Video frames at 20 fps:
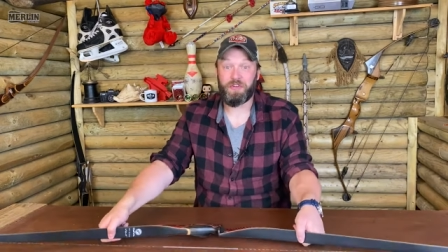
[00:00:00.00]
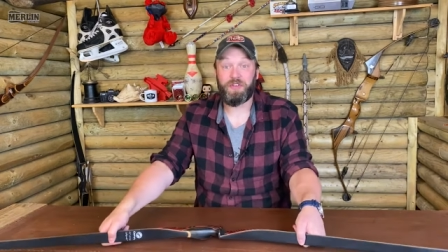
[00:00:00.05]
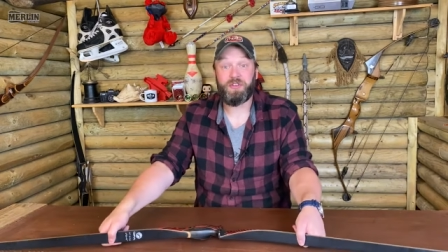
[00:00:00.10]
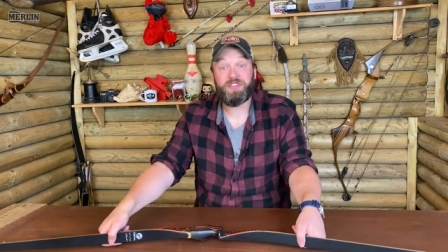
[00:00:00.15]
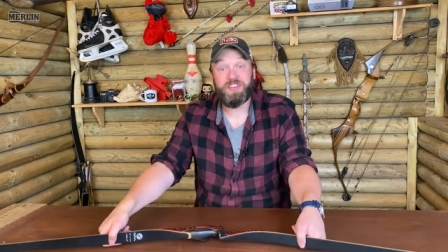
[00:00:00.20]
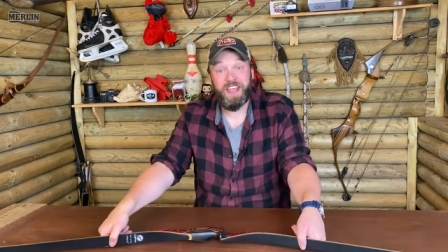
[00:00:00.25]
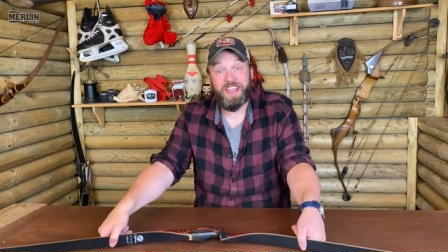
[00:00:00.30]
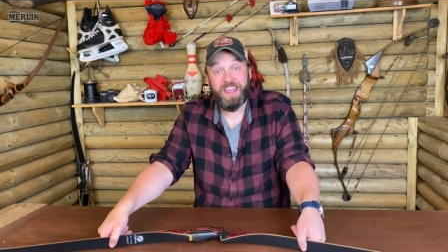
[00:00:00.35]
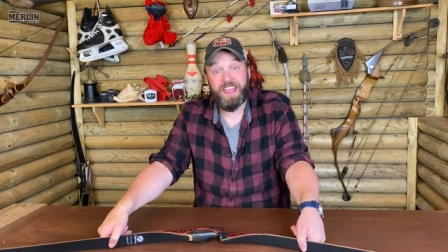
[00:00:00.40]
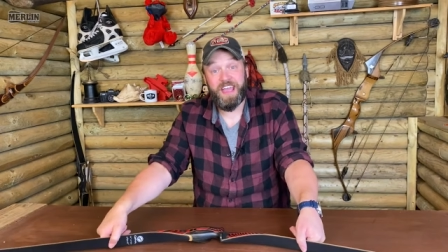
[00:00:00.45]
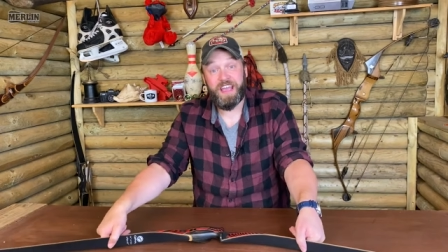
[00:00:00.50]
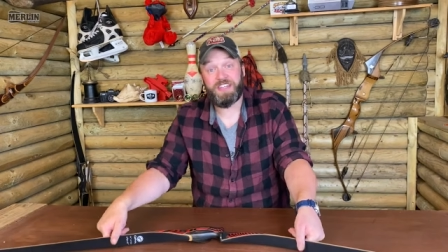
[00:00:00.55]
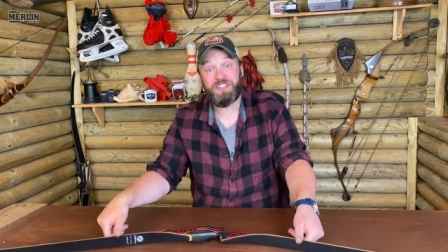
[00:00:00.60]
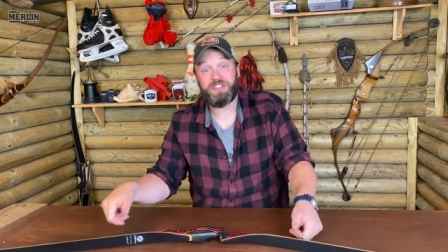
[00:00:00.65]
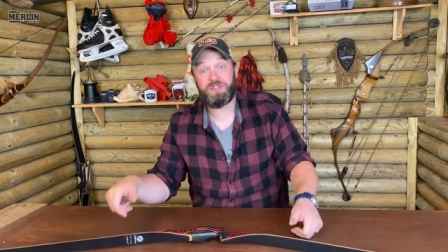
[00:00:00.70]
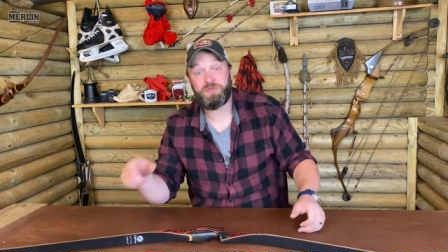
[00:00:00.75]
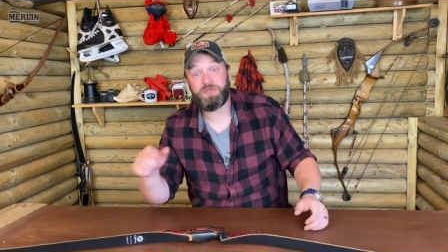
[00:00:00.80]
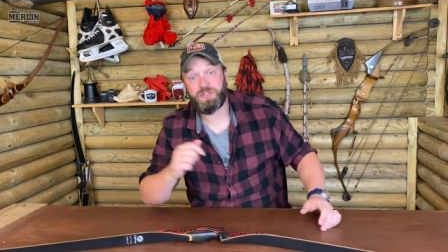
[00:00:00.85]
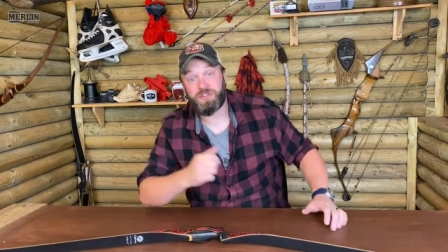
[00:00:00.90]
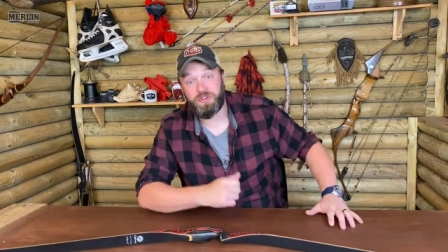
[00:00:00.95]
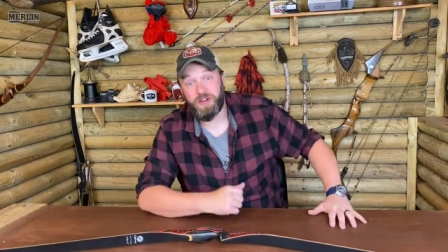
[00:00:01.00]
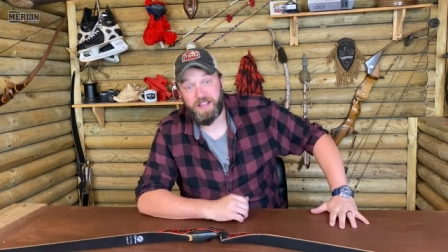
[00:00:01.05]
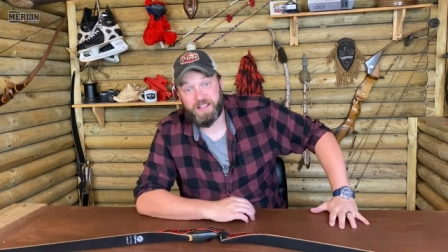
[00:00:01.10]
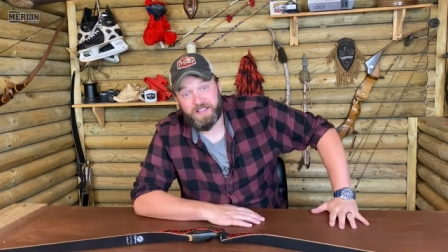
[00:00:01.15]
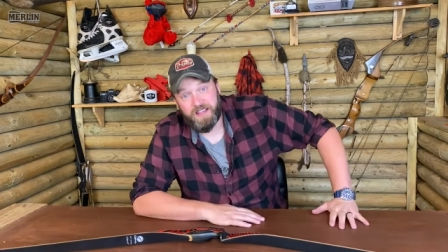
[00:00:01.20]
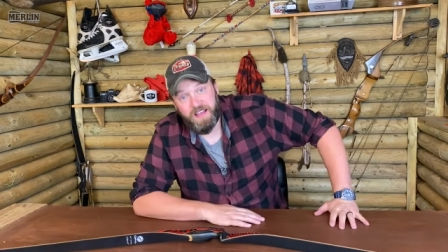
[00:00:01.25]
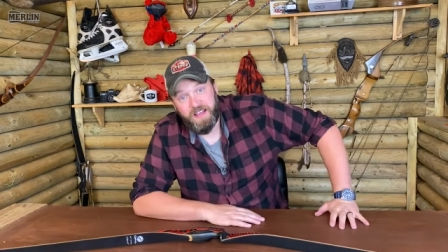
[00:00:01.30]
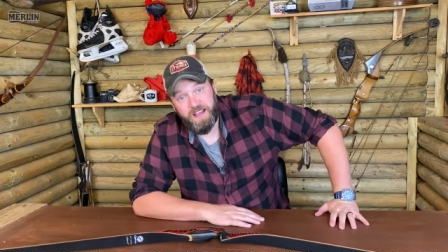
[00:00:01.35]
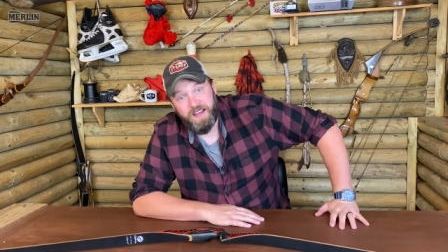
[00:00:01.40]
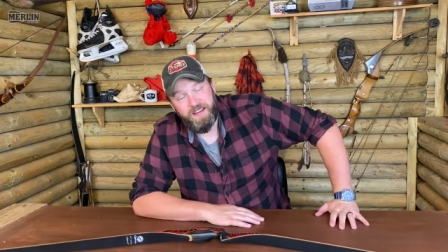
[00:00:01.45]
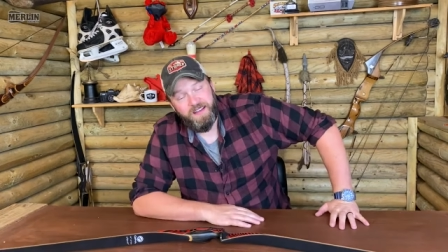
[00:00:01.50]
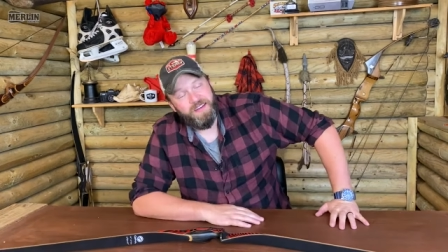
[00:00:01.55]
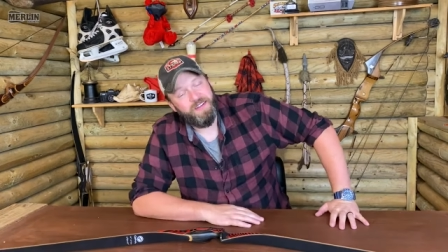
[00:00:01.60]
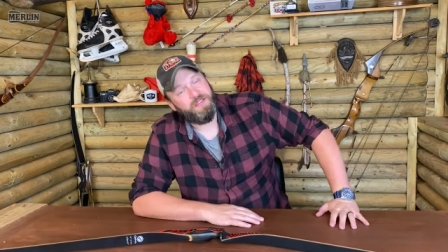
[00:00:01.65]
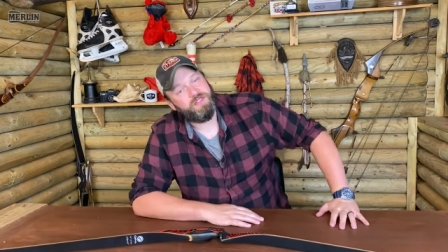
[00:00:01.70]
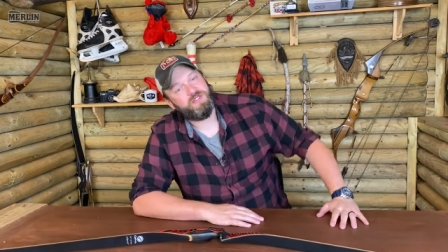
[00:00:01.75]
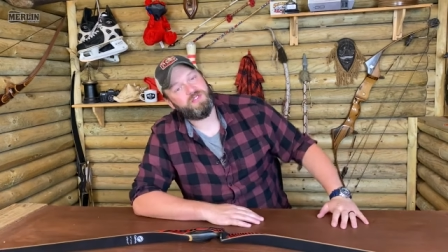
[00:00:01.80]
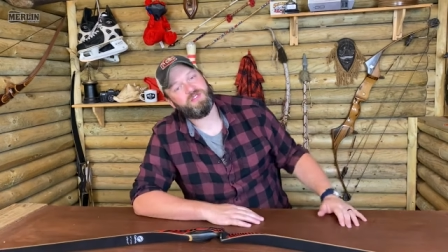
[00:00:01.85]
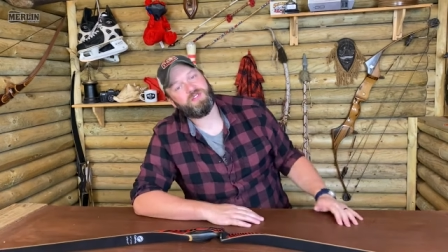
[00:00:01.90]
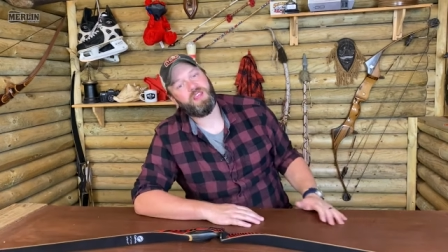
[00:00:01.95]
You take care, shoot straight, and
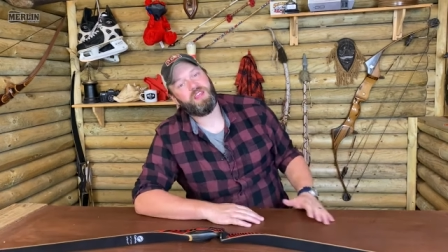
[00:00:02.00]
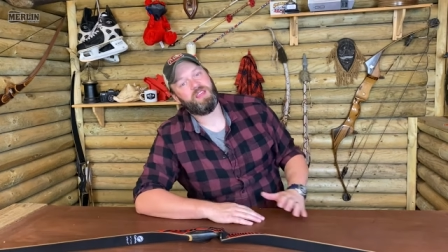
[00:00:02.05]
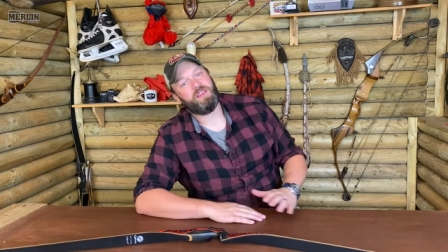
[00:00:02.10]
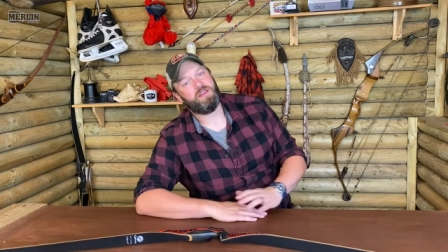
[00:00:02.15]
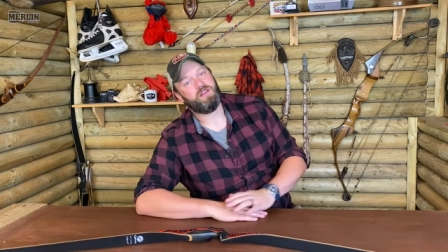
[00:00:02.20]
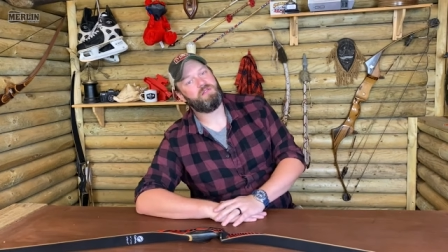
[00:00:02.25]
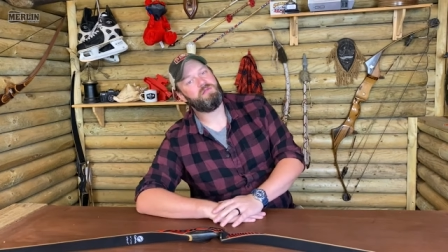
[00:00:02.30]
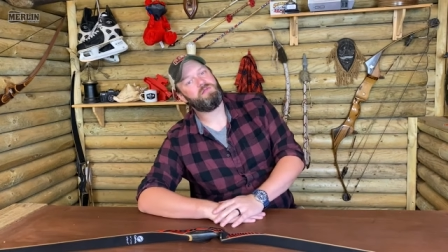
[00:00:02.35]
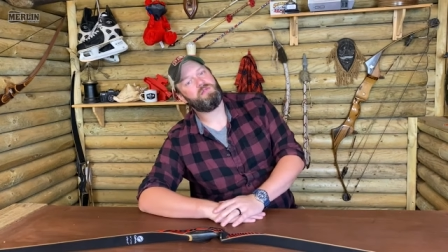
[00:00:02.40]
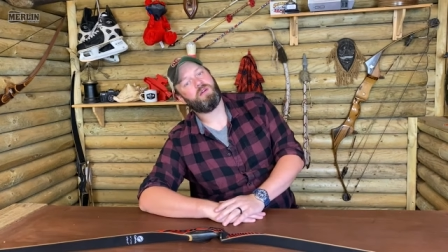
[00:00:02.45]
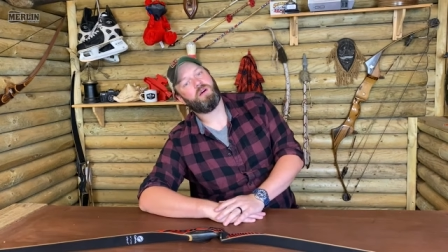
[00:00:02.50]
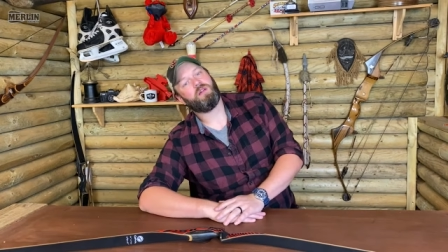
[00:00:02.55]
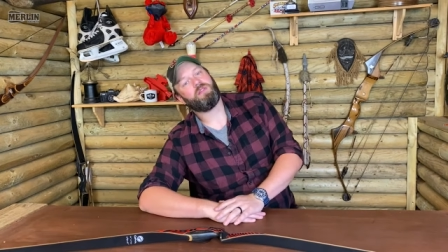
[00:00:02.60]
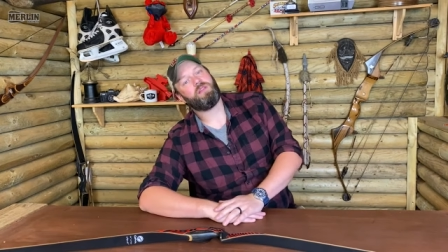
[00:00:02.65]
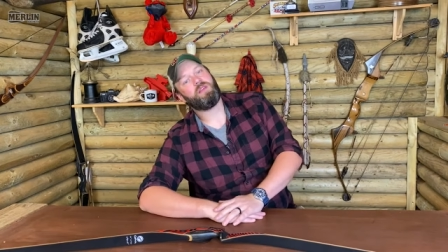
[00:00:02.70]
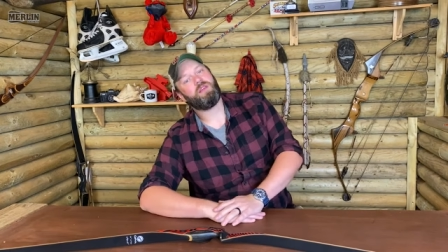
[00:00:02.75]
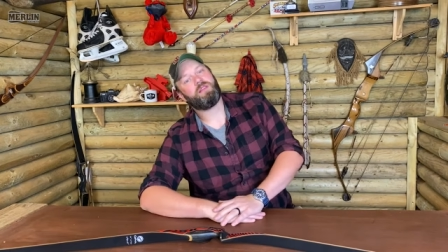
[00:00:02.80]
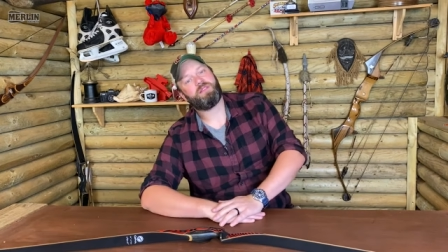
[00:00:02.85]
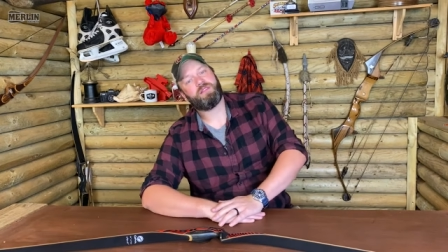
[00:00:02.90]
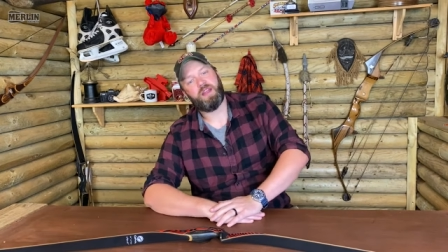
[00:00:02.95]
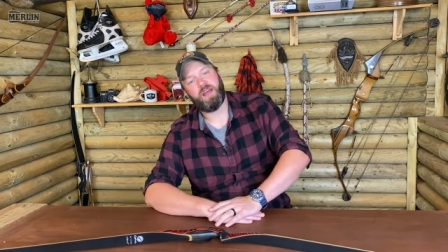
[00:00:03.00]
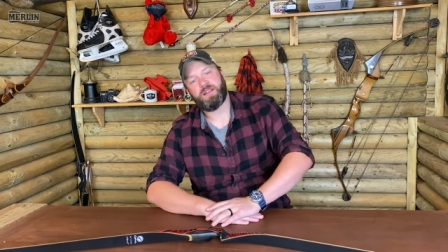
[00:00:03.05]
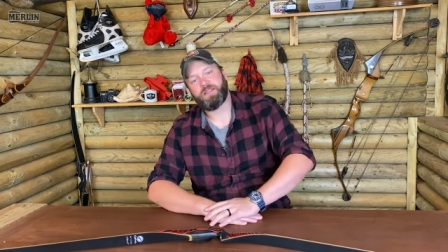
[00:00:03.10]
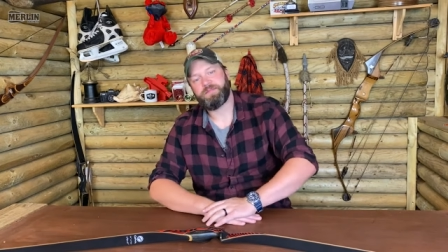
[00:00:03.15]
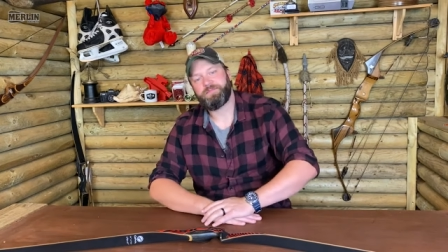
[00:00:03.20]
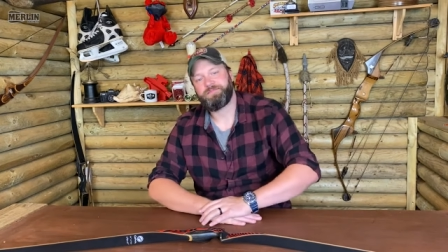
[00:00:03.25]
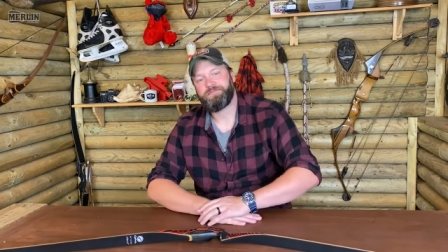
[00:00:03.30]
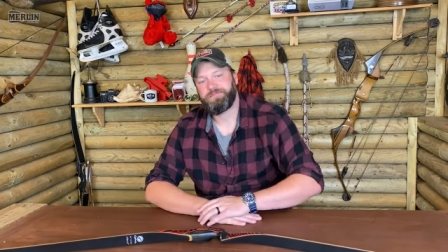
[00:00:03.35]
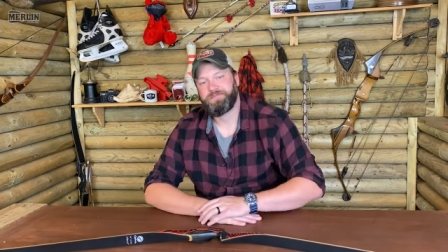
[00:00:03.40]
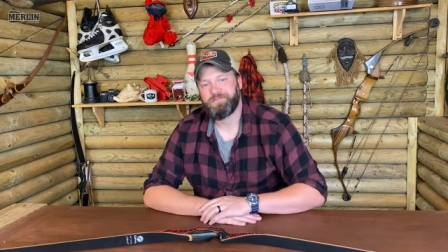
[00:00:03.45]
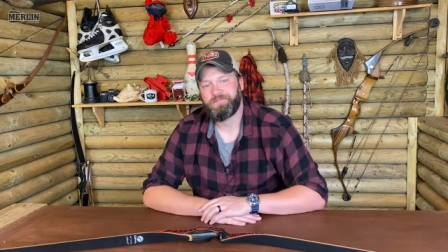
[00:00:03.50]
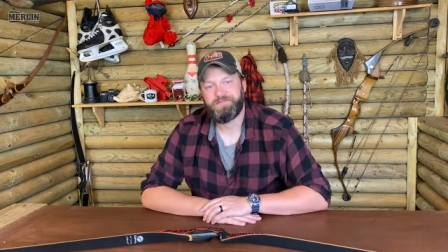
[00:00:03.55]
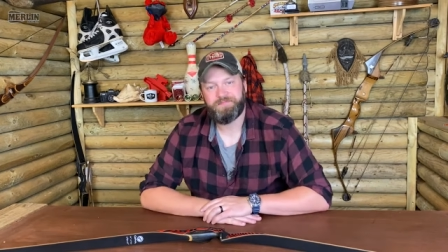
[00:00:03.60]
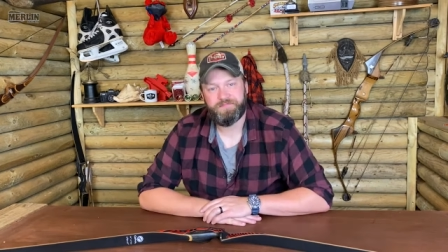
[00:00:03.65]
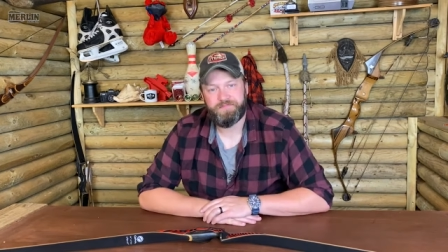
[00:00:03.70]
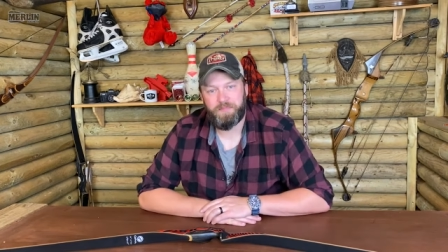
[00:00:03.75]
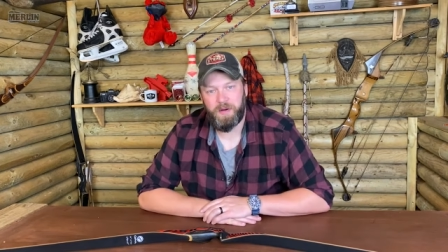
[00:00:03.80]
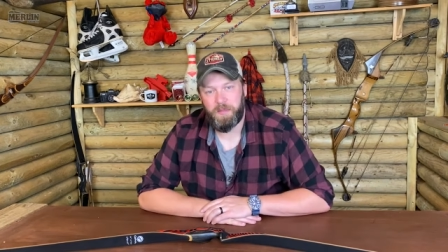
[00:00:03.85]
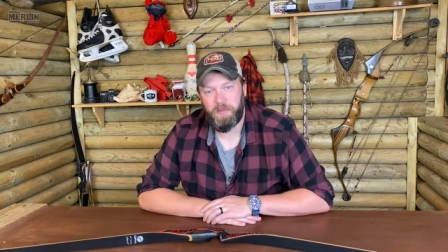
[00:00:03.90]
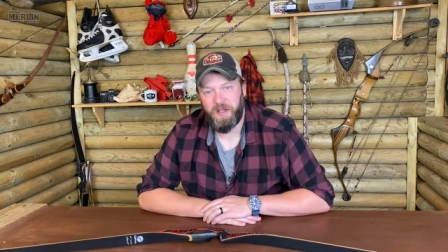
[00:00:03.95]
I'll see you on the internet.
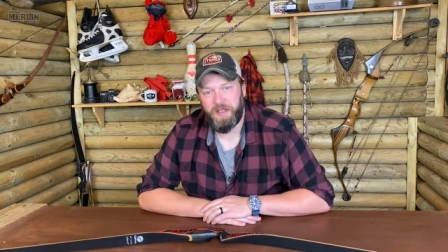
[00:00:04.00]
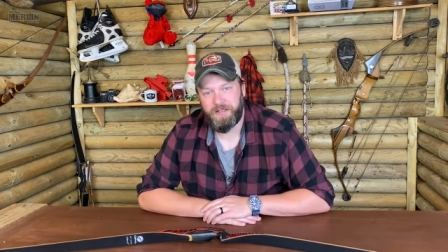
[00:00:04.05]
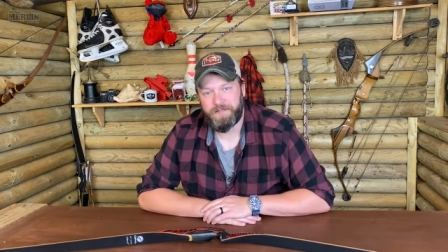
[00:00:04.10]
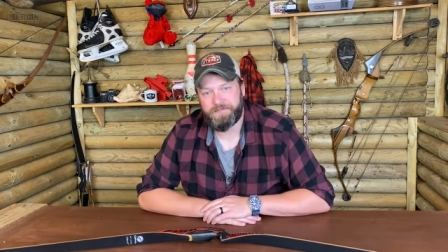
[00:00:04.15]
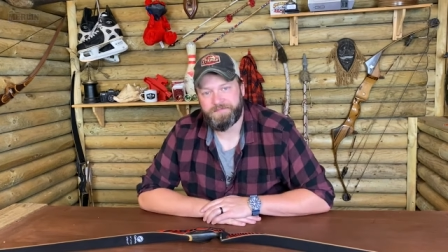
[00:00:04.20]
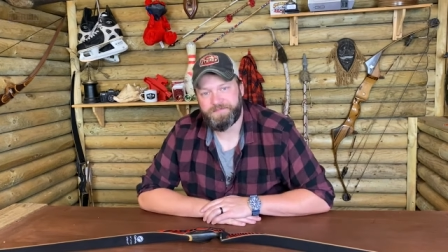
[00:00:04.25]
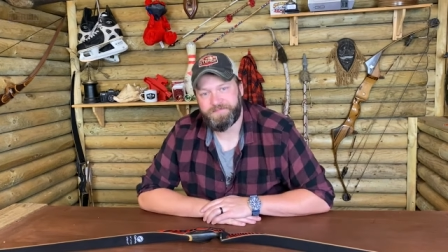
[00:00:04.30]
Bye-bye.